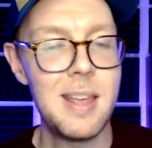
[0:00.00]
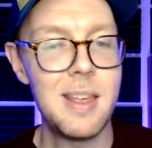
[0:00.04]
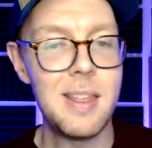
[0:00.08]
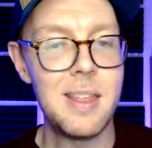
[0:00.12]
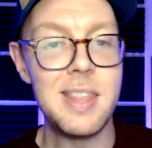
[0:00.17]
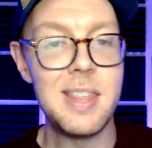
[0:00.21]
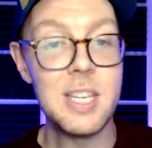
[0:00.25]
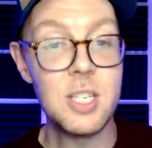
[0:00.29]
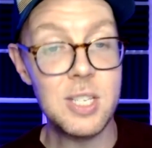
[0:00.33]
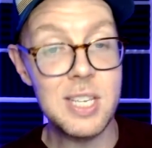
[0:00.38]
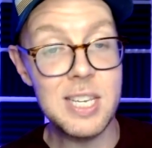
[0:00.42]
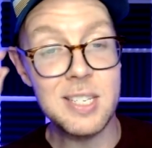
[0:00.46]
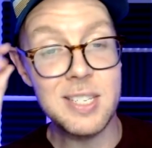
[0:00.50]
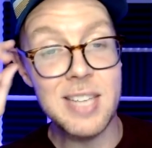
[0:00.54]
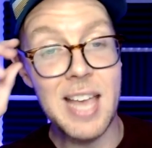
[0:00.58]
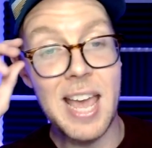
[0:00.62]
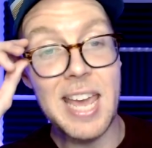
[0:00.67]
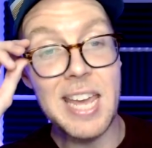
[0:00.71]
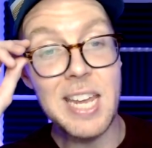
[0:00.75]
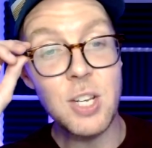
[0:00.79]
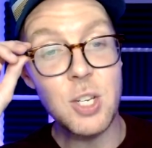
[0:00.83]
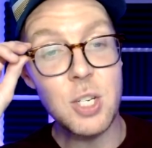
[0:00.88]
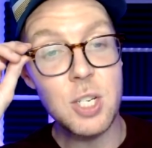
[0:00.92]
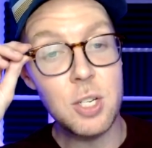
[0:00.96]
This is
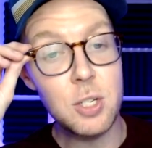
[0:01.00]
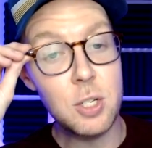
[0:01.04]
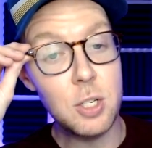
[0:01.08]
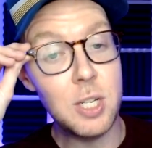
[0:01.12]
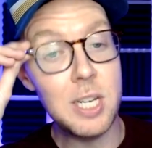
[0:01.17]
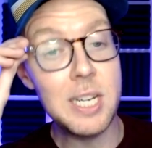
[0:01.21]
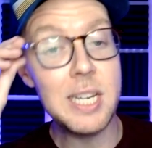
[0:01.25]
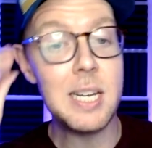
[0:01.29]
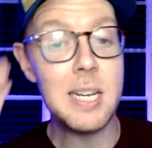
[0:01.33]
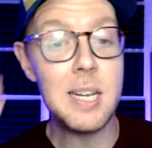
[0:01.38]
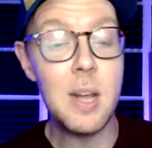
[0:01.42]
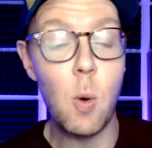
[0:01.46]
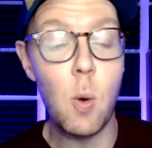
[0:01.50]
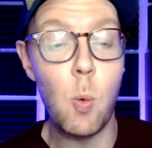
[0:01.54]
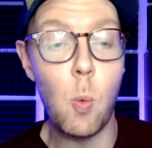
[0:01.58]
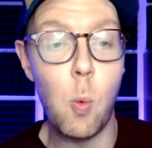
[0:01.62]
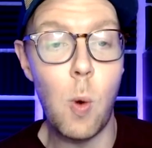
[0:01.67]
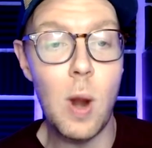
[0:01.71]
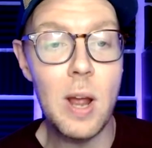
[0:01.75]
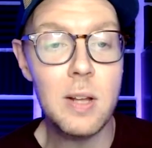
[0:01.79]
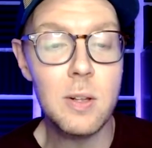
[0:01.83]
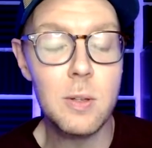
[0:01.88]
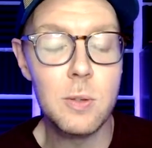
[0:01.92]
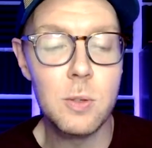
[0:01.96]
H.G.
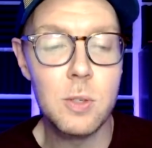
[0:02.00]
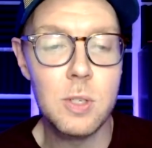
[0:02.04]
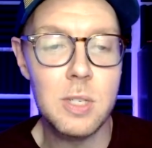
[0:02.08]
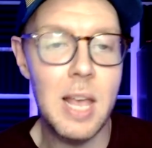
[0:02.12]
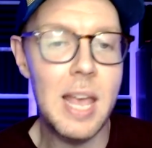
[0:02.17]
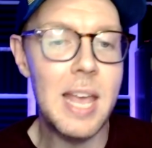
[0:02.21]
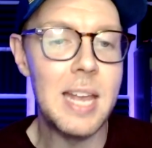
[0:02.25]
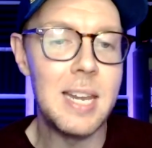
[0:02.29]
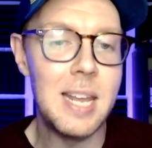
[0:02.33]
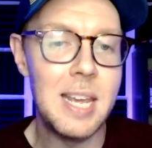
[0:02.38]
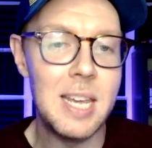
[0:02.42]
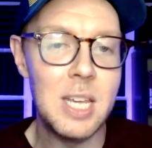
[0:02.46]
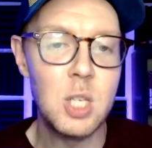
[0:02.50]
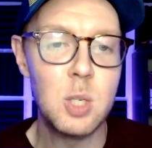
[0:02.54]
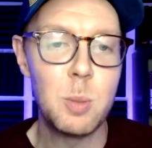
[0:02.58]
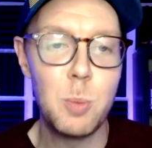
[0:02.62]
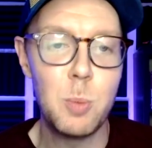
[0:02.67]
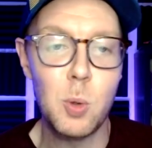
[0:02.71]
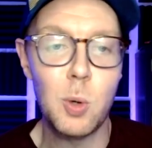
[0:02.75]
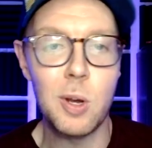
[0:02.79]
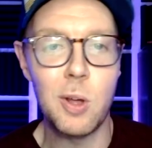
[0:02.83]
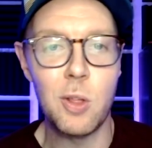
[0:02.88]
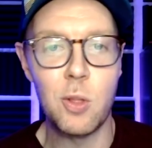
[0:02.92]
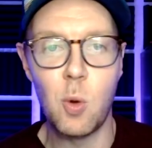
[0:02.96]
Wells and his
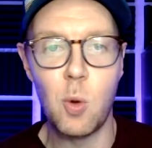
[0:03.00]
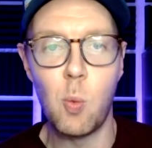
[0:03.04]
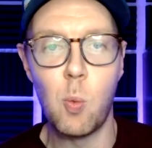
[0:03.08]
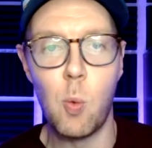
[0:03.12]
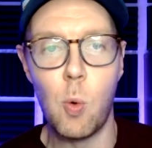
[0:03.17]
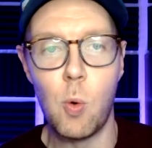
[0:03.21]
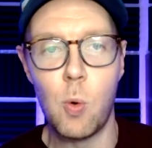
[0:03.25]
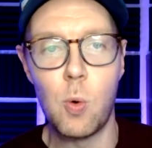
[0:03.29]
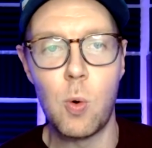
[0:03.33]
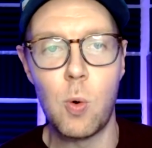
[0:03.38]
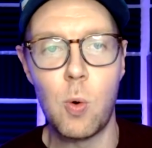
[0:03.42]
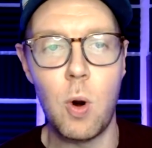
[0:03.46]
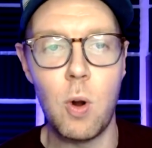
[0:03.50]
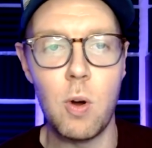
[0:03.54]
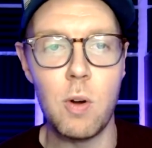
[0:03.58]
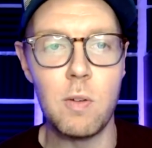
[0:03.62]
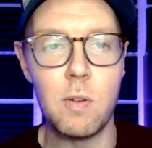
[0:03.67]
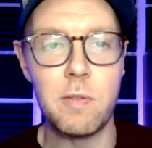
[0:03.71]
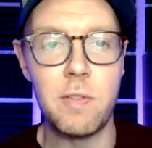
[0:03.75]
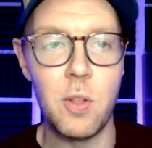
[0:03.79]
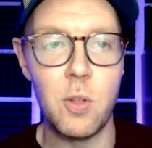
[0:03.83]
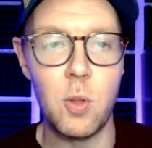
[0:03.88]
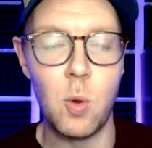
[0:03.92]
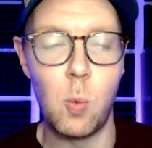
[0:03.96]
book, The War
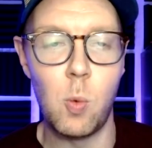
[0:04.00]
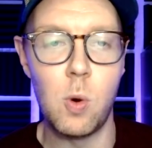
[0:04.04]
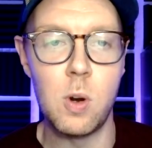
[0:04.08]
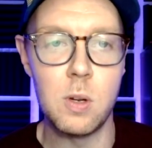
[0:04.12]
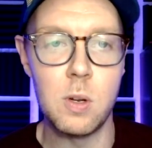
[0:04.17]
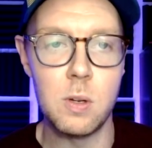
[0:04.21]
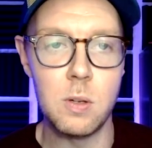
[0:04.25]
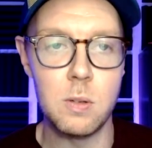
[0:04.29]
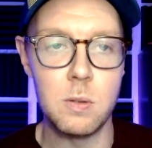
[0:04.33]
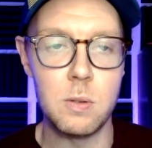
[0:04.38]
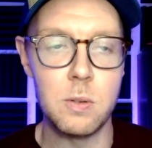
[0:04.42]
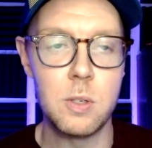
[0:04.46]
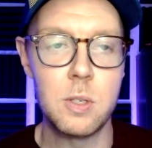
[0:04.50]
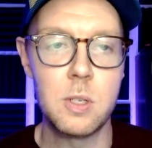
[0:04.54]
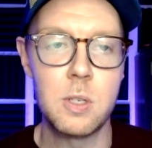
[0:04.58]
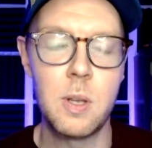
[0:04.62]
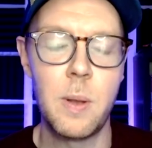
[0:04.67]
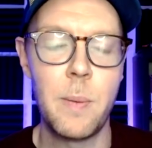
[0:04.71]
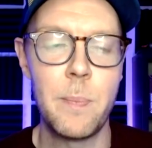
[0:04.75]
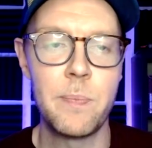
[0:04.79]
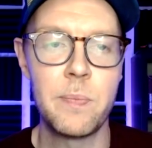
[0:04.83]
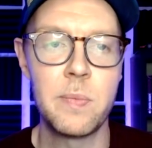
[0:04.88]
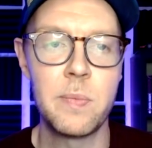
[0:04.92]
of the Worlds.